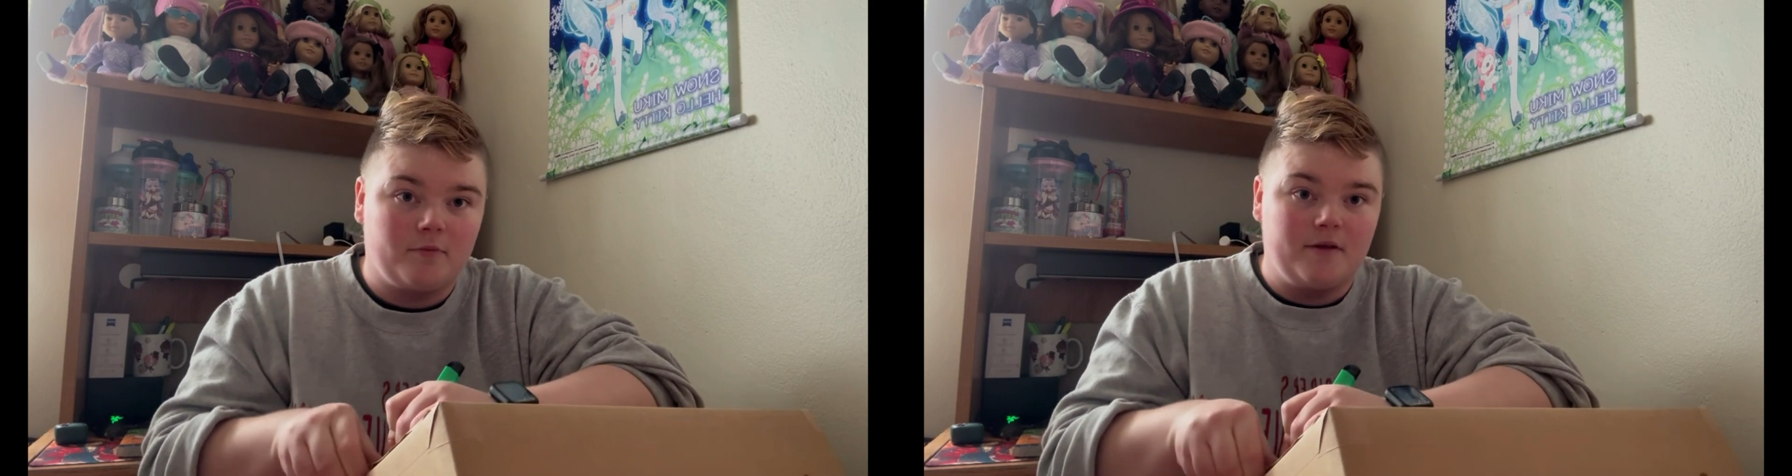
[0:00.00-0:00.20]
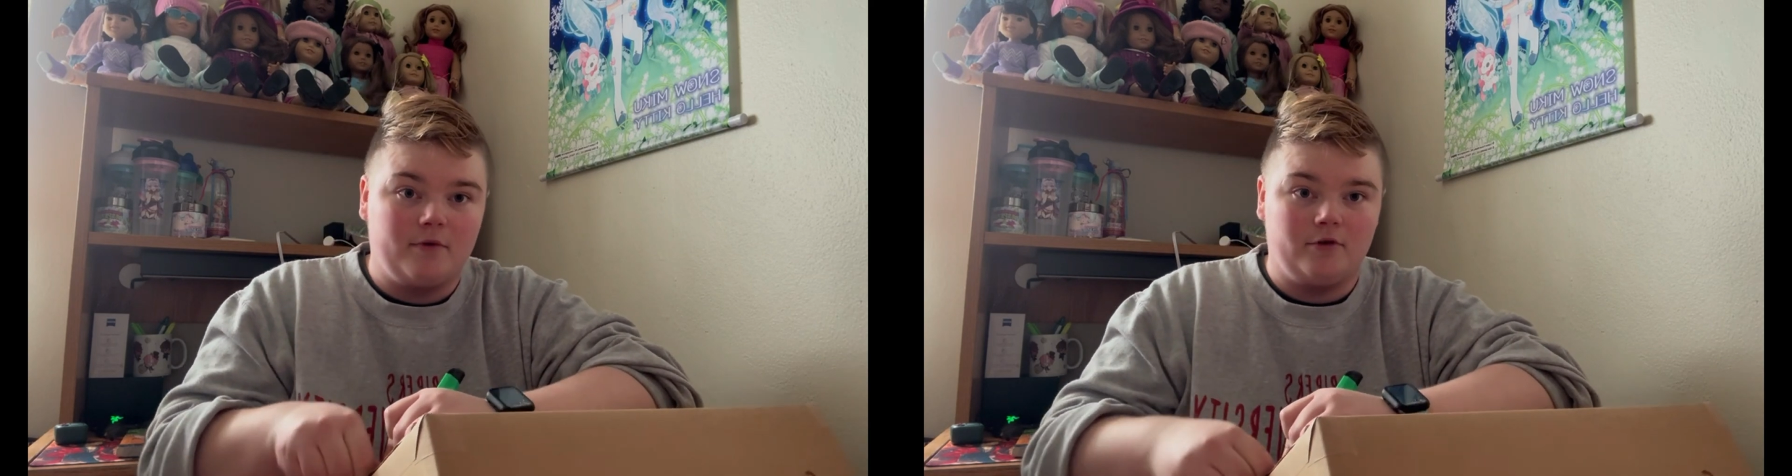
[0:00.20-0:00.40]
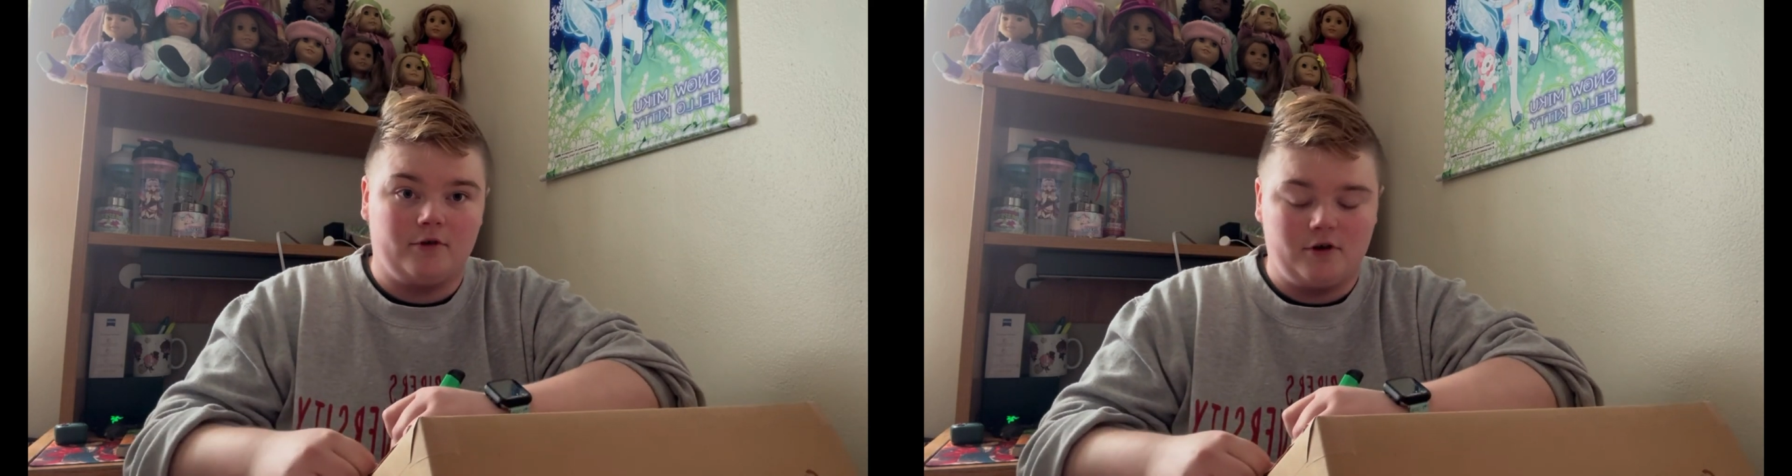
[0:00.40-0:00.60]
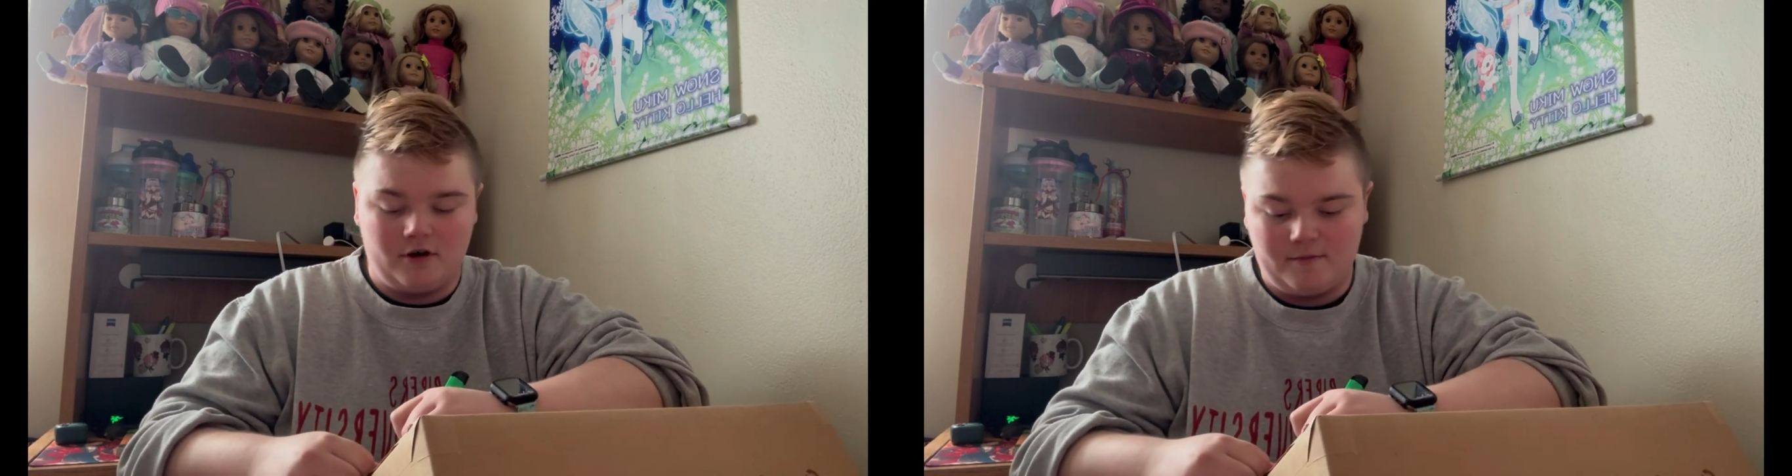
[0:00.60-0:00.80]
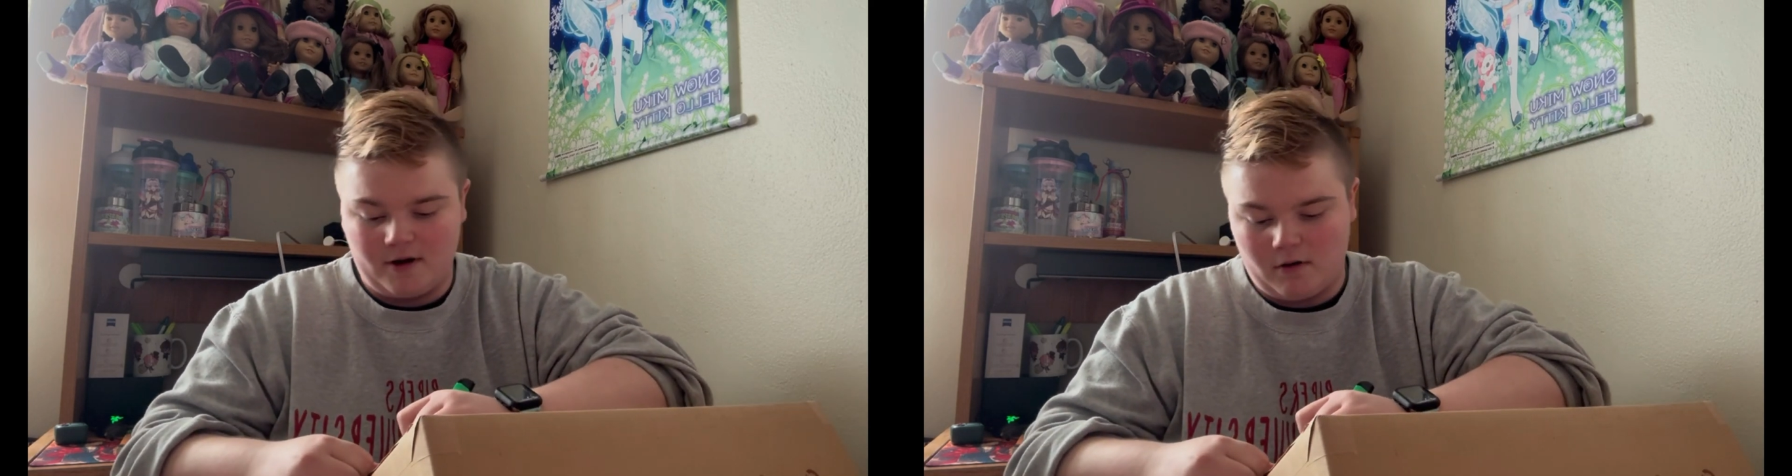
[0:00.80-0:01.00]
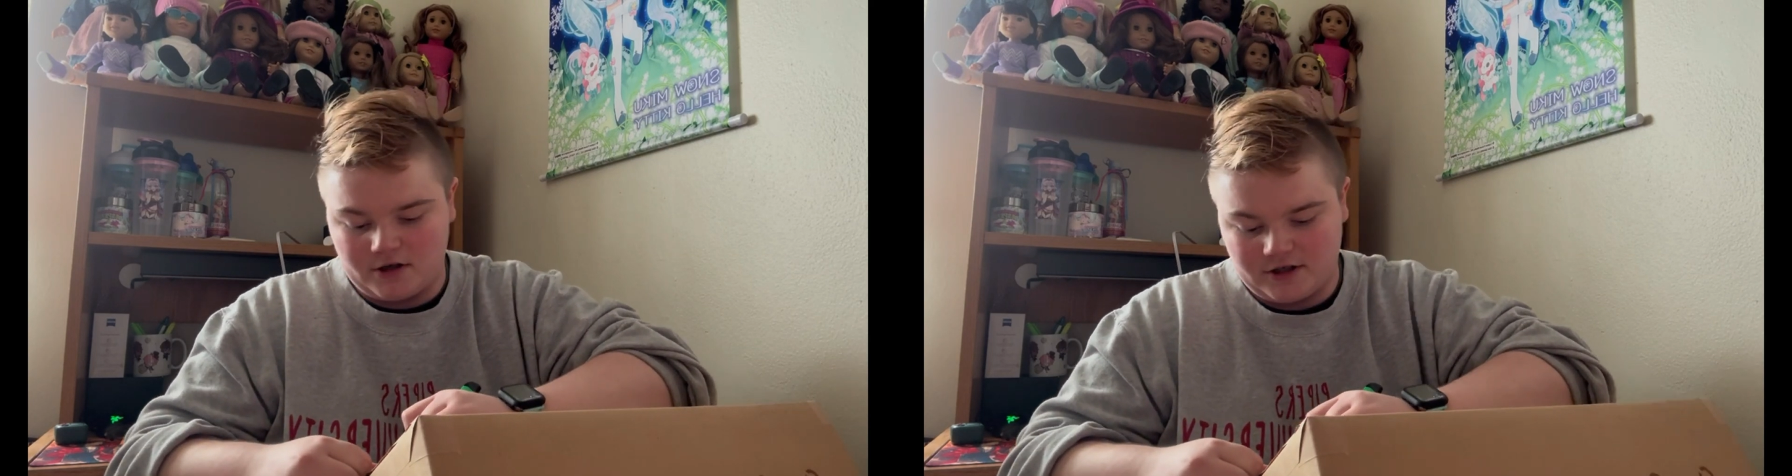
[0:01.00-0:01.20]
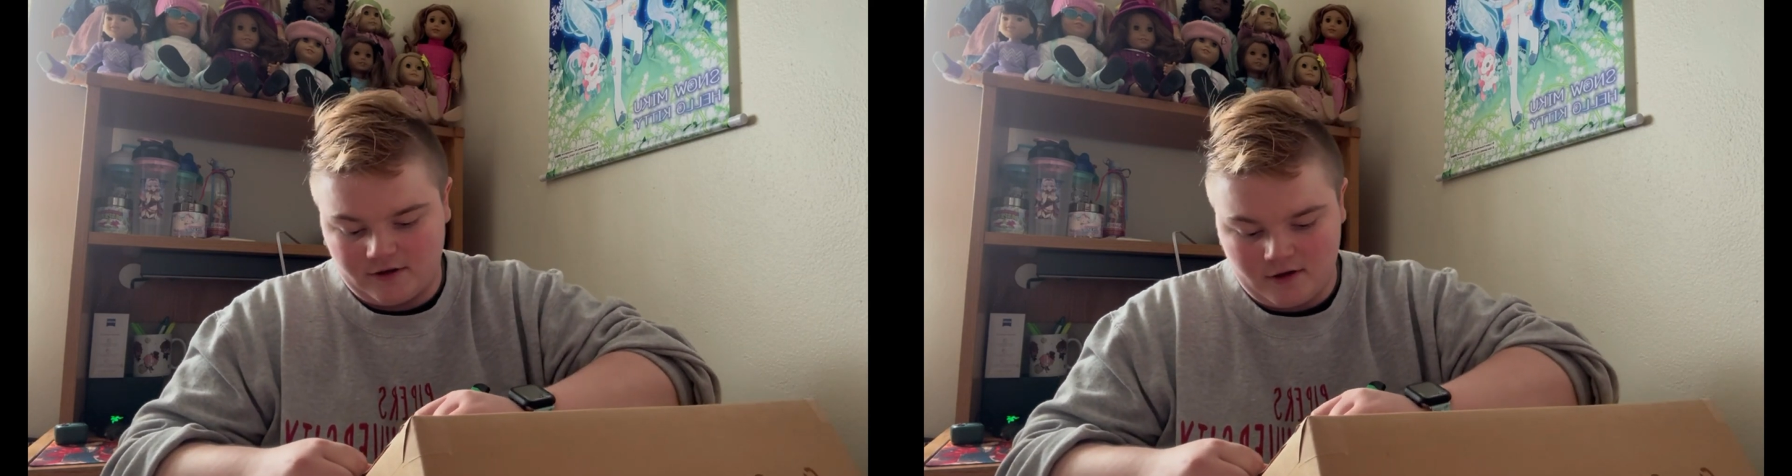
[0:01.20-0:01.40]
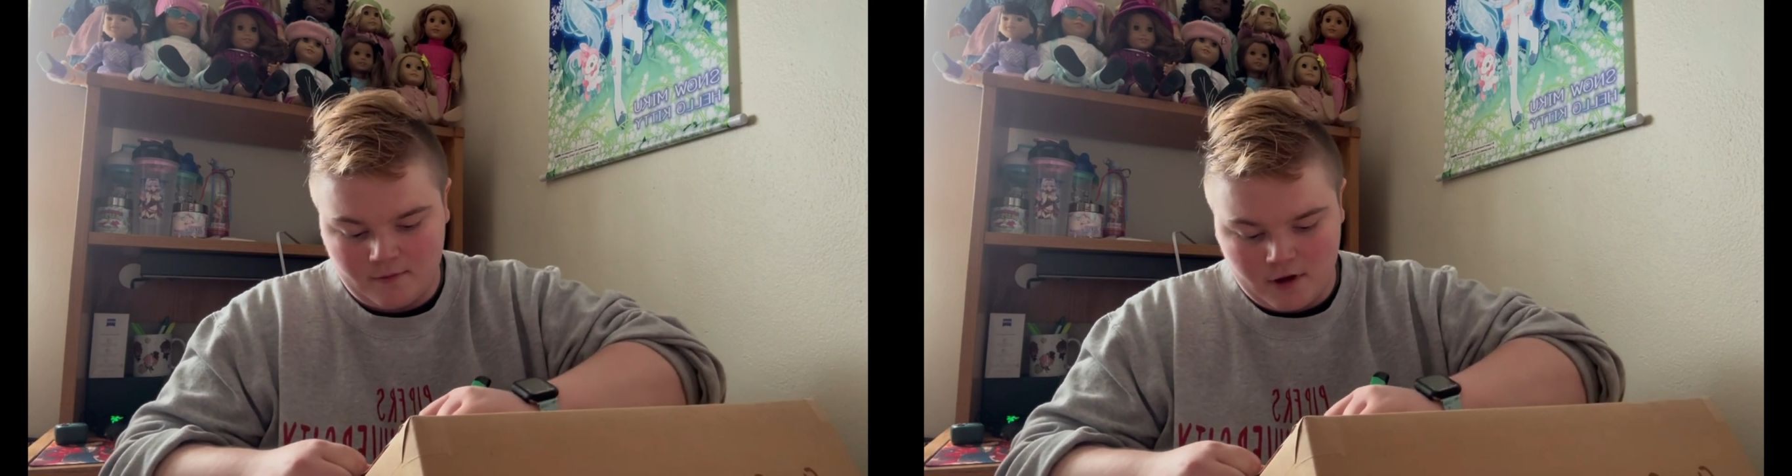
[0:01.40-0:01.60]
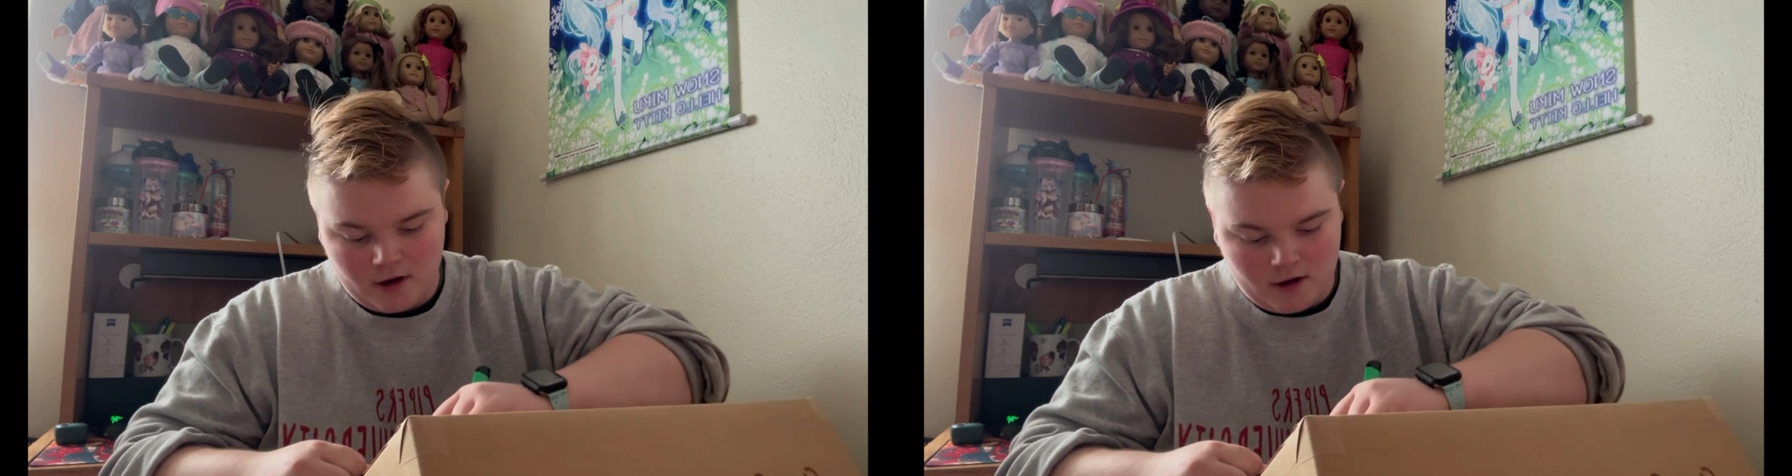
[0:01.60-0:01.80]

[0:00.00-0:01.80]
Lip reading: people who could by watching them